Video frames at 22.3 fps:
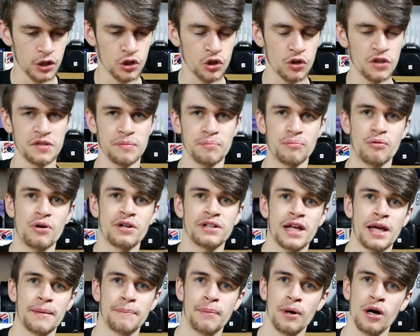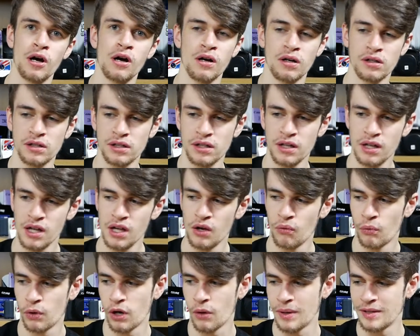I shot this in Bradgate Park
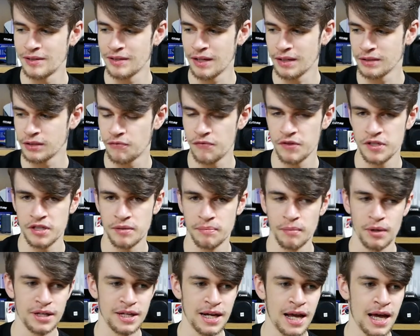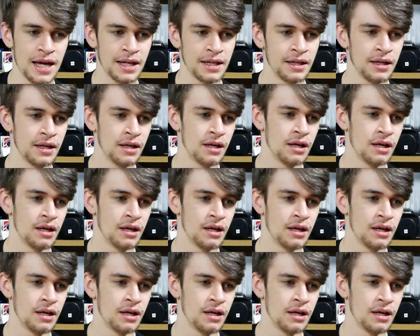when I went down to visit my nan.